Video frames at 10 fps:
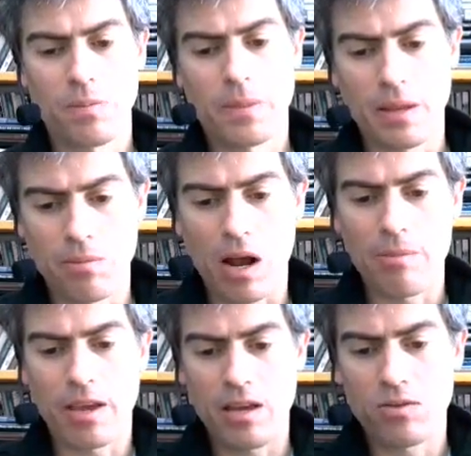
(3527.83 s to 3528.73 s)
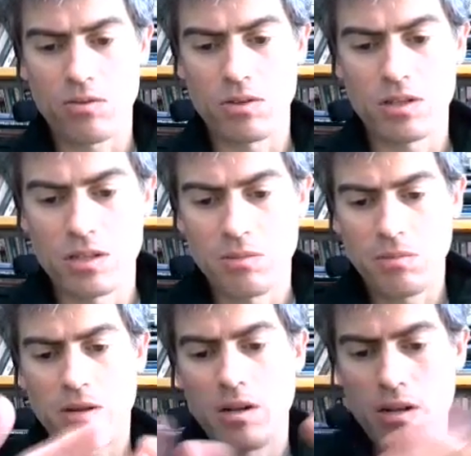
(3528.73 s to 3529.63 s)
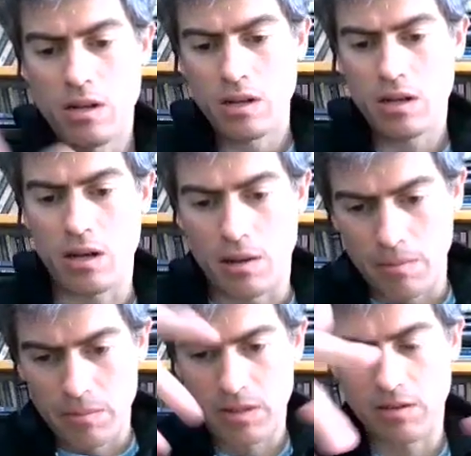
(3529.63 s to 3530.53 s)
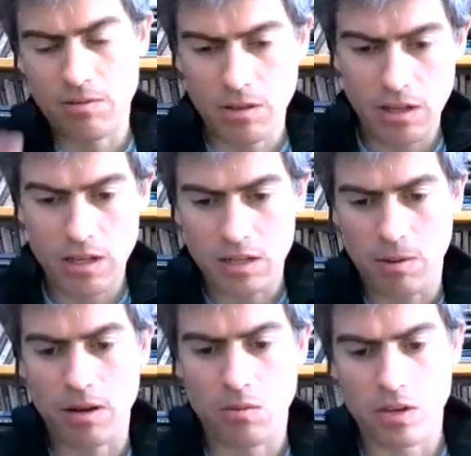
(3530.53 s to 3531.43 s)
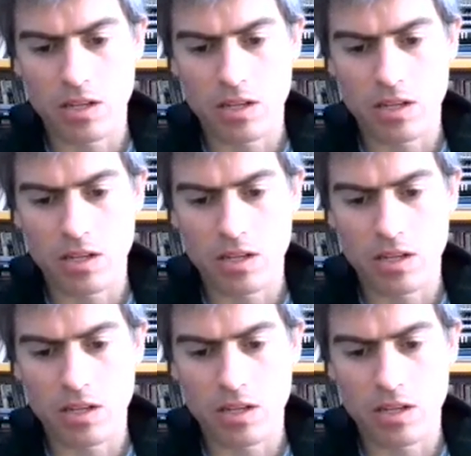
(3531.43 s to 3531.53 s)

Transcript: They propagate through the system differently depending on where